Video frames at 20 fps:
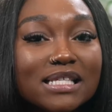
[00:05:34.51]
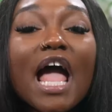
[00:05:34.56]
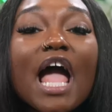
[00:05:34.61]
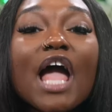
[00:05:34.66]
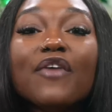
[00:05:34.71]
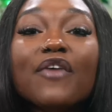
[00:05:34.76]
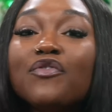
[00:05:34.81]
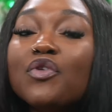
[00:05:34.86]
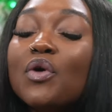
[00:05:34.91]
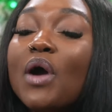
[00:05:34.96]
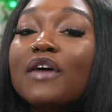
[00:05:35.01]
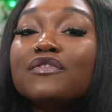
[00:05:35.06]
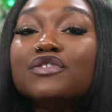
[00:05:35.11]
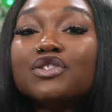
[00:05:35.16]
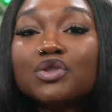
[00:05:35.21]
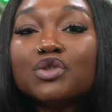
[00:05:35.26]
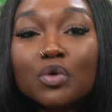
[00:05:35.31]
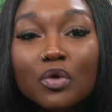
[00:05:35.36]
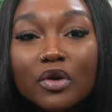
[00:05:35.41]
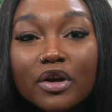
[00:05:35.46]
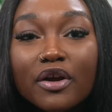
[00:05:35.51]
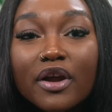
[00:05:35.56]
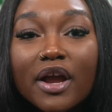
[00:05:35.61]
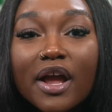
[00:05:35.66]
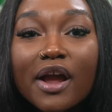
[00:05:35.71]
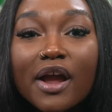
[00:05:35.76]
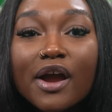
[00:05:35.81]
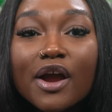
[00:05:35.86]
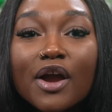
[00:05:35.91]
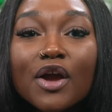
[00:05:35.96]
If you have shorter
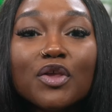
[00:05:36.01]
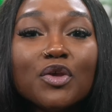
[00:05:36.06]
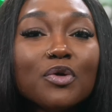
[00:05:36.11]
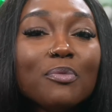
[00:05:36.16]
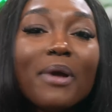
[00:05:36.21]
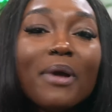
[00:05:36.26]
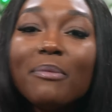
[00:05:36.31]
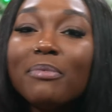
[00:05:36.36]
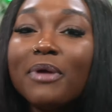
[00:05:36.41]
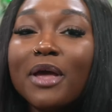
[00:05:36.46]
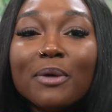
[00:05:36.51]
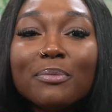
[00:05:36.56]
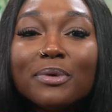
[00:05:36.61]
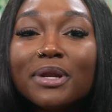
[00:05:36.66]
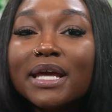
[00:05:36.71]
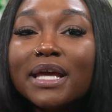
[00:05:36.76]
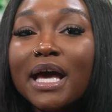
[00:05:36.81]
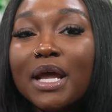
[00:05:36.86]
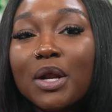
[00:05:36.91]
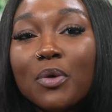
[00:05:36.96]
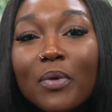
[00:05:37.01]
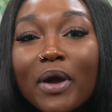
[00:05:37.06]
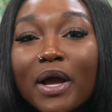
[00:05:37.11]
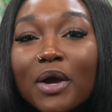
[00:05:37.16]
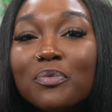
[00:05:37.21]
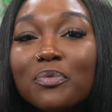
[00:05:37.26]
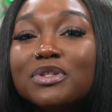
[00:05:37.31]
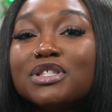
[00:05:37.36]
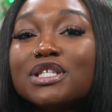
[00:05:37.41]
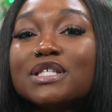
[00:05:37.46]
hair, you may be able to get away
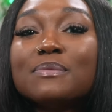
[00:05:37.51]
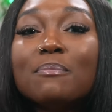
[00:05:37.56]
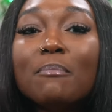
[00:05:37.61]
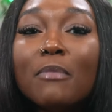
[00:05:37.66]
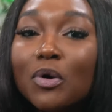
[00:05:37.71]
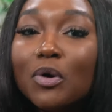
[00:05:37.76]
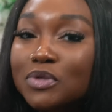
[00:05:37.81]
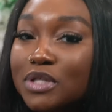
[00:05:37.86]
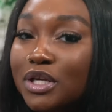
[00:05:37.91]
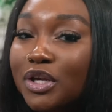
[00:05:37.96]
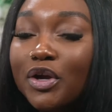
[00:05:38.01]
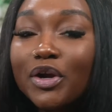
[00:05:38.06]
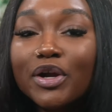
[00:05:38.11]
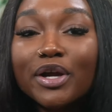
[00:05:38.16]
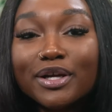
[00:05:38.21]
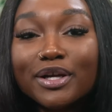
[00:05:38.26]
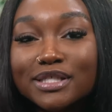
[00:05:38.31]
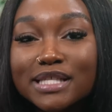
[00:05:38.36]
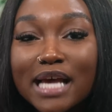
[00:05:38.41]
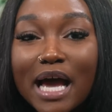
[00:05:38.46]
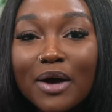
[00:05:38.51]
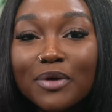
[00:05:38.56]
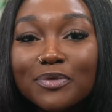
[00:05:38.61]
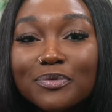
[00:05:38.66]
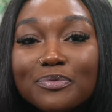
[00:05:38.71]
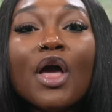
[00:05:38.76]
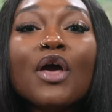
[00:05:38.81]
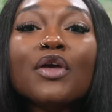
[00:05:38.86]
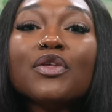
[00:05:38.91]
with just molding your hair down.